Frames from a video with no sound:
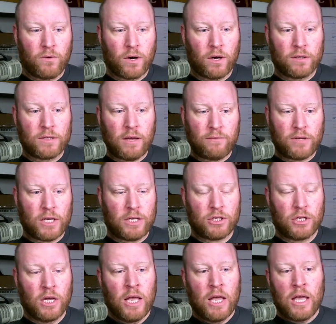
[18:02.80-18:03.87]
called Dev
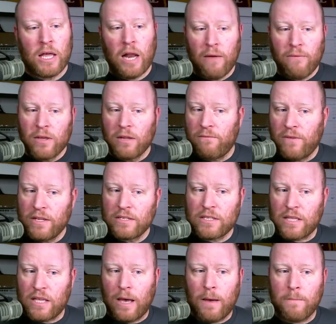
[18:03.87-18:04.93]
Teach, and I've
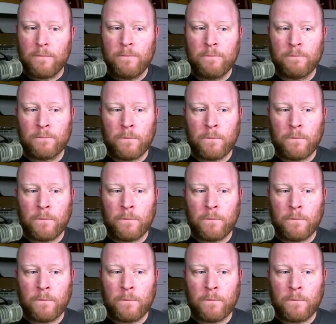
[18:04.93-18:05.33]
convinced them